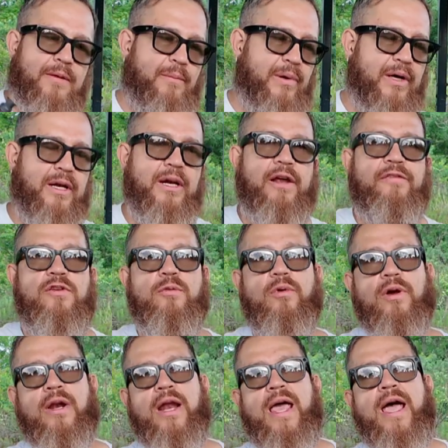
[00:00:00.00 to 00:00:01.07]
But if you
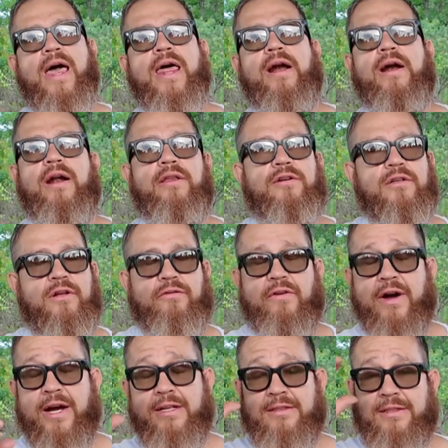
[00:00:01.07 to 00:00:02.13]
were gonna add another
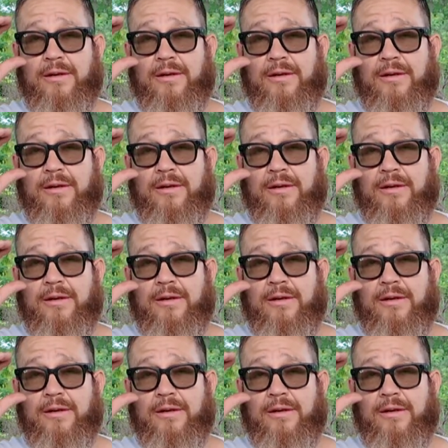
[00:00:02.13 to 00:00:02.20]
device